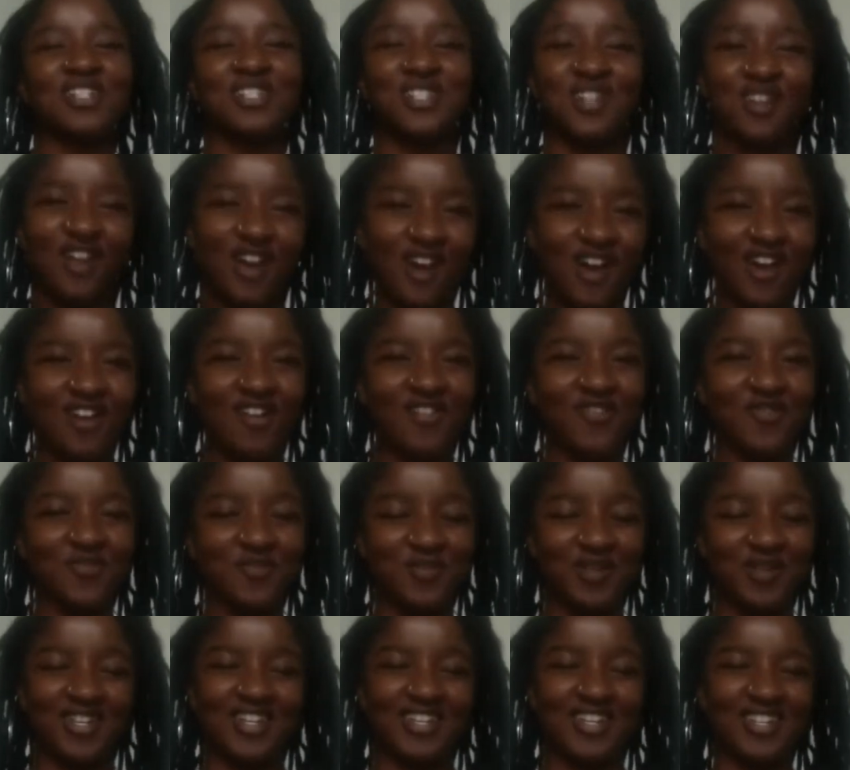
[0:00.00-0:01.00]
it off,
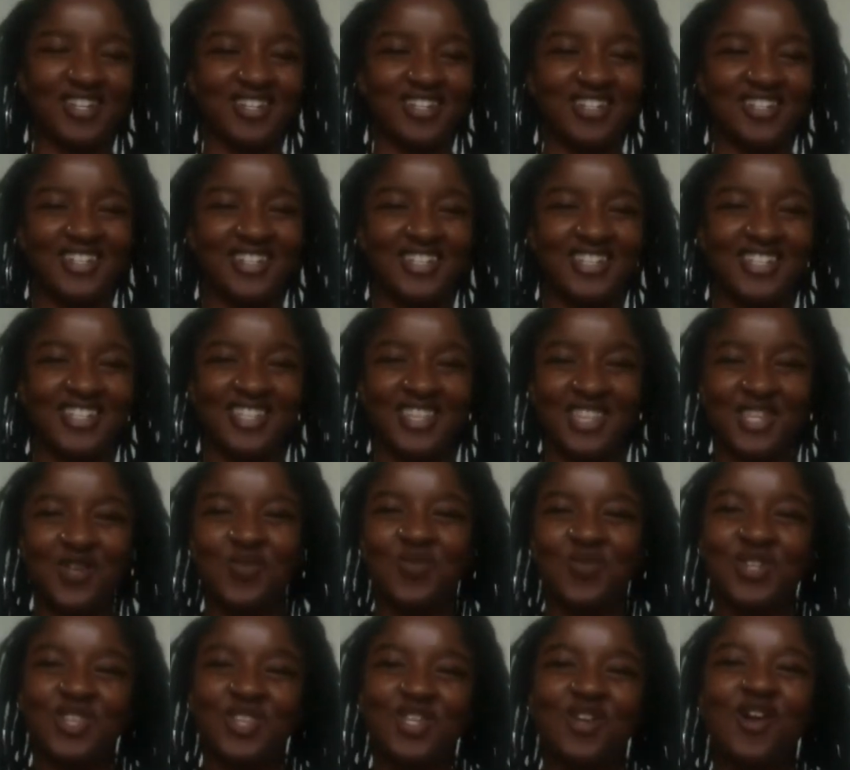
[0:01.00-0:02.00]
but they
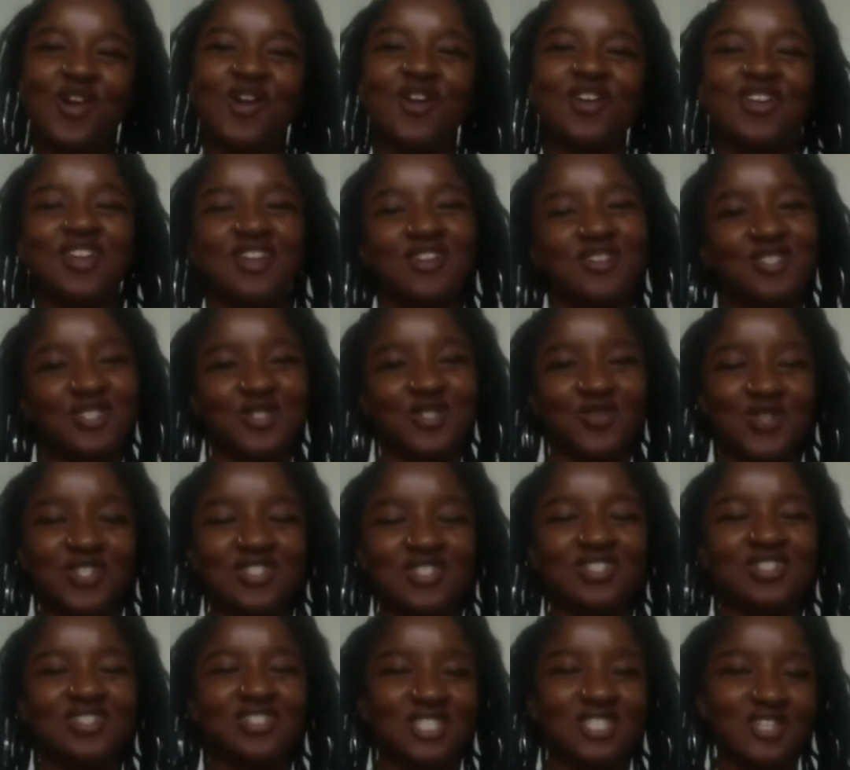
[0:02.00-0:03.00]
really are
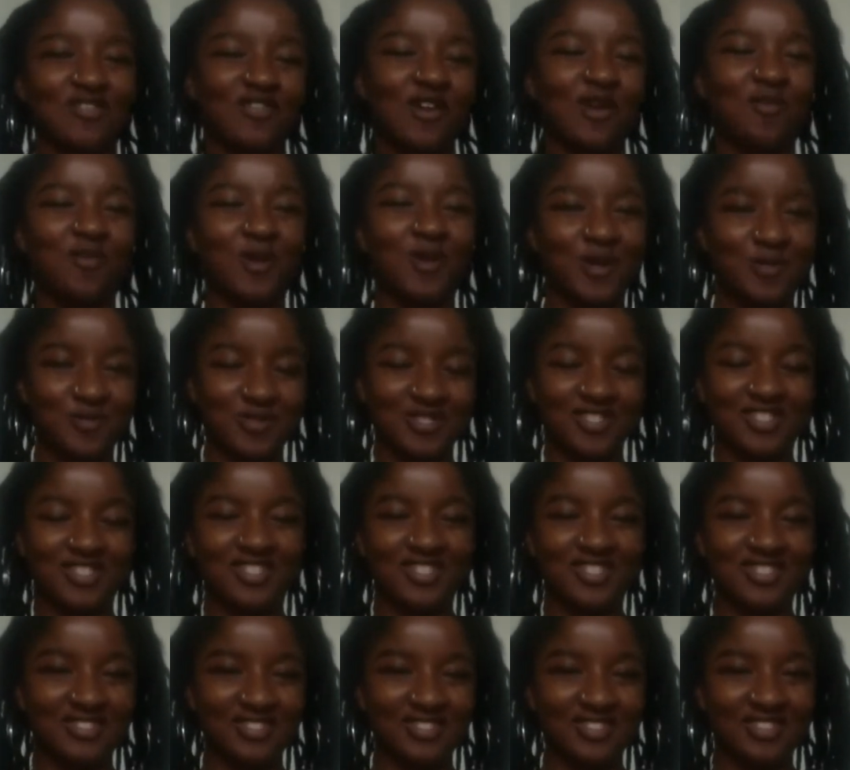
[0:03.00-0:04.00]
characteristics of our
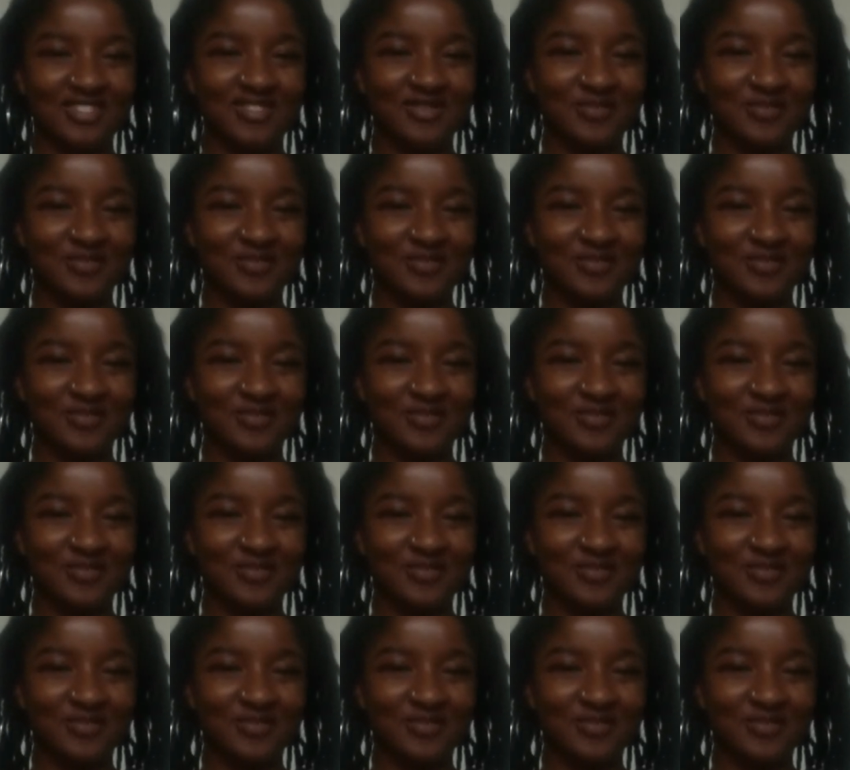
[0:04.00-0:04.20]
purposes.